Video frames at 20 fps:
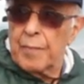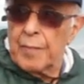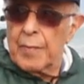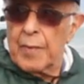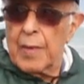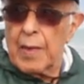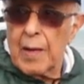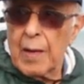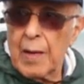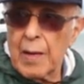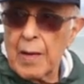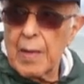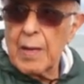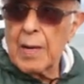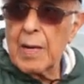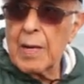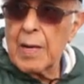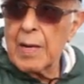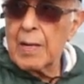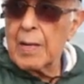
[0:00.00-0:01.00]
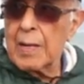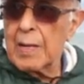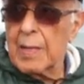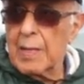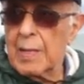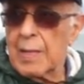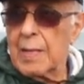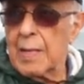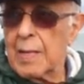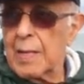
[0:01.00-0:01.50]
to
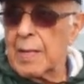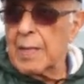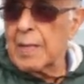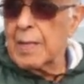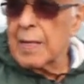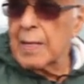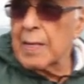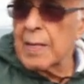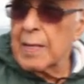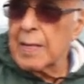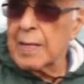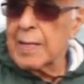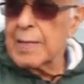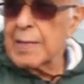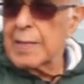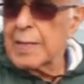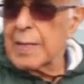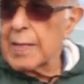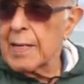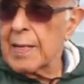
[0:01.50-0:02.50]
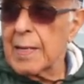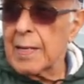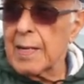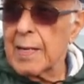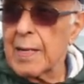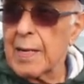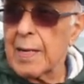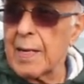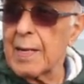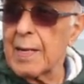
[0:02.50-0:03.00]
just look at those cells,